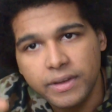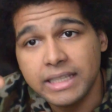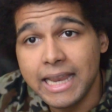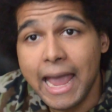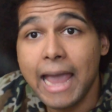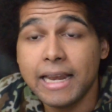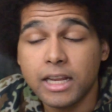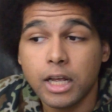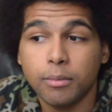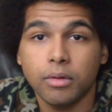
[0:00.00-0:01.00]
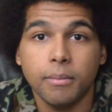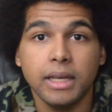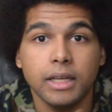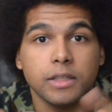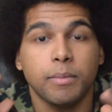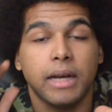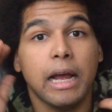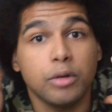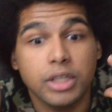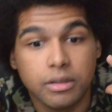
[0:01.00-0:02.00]
of his dad in a couple of minutes, but
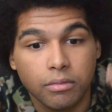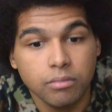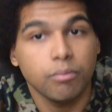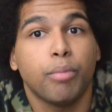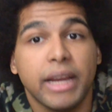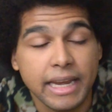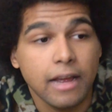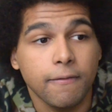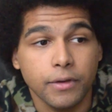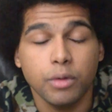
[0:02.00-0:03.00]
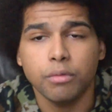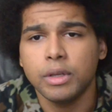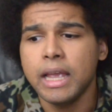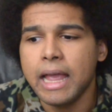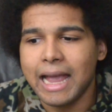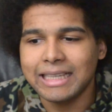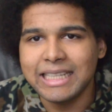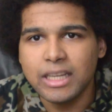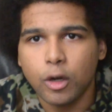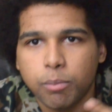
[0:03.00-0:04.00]
I'll just break it down for you. As
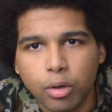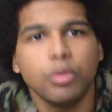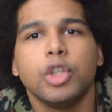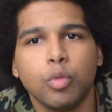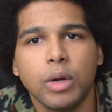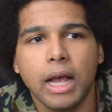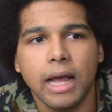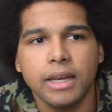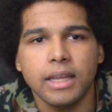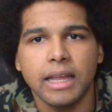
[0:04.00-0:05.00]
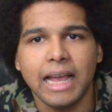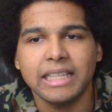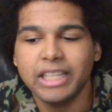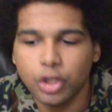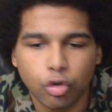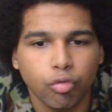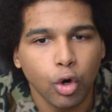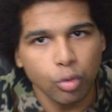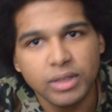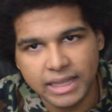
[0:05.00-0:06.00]
he approaches Wakanda, as he
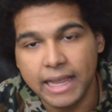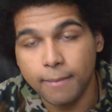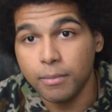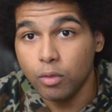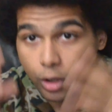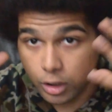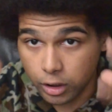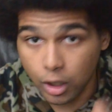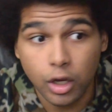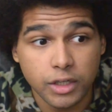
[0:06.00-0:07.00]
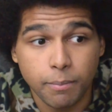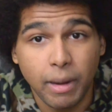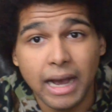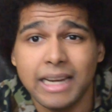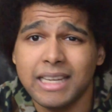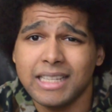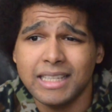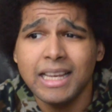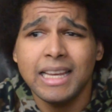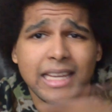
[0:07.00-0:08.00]
throws them Klaue's body, because
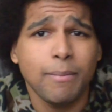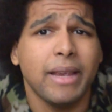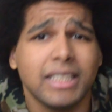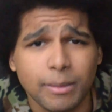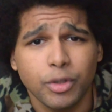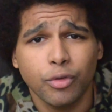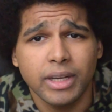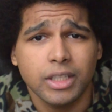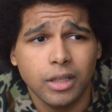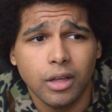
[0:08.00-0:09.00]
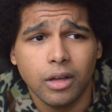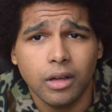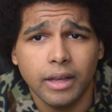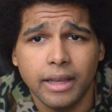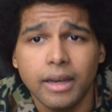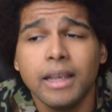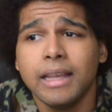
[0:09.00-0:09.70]
he basically betrays Klaue, and